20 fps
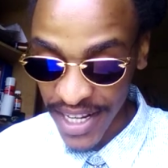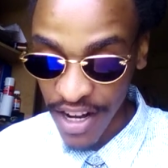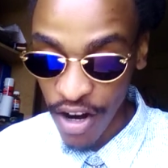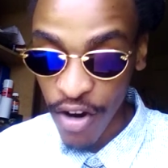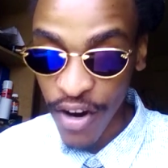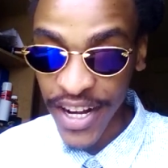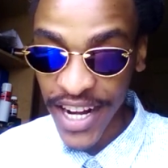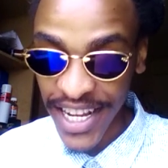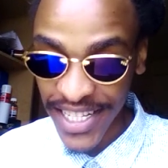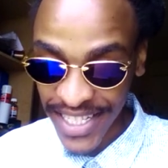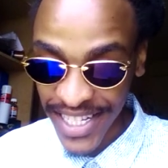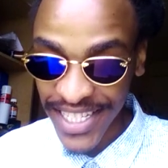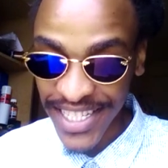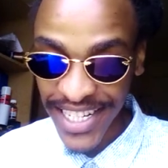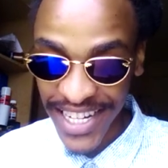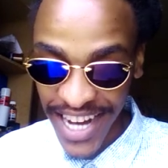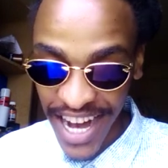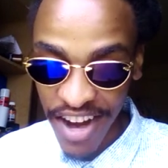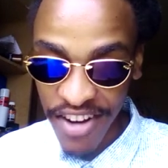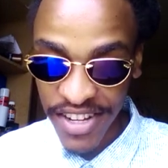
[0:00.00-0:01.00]

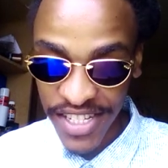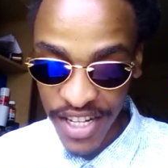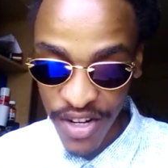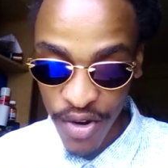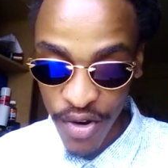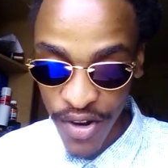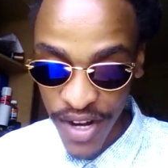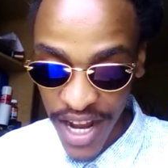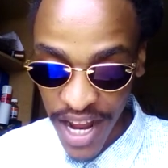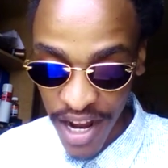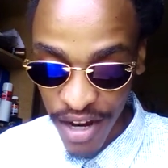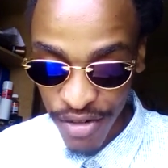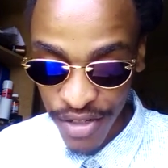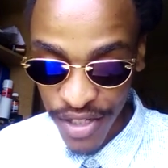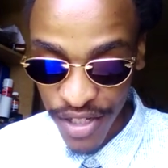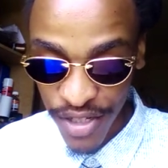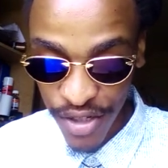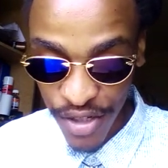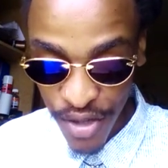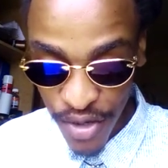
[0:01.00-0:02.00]
organization carries in order
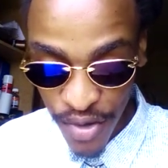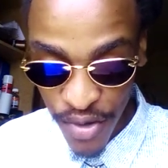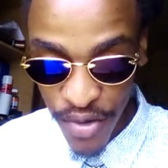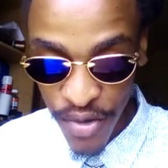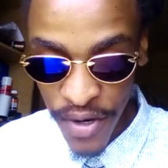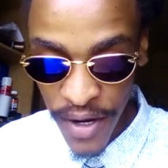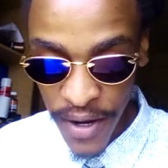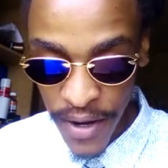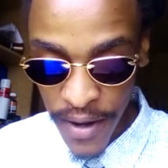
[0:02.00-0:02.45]
out to